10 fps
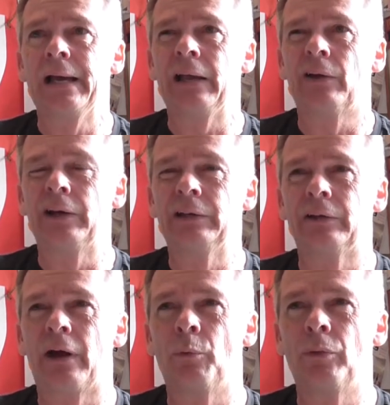and I
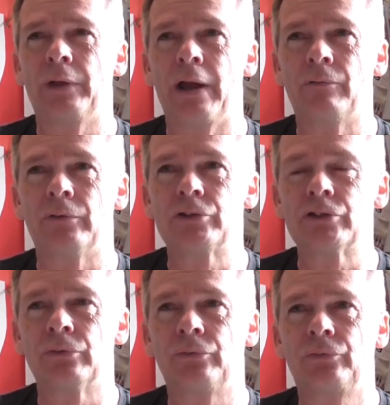ended up with an
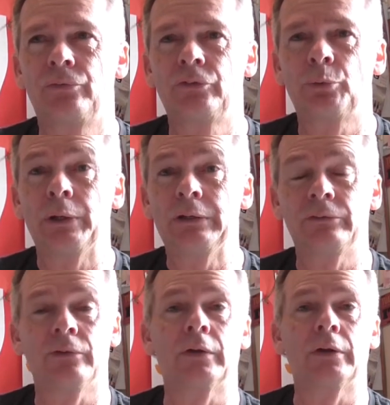average of
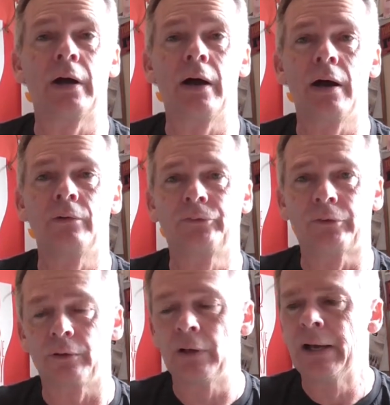27.5.
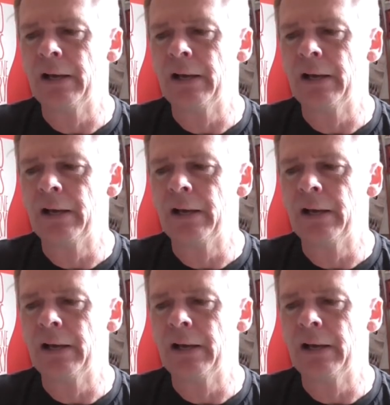So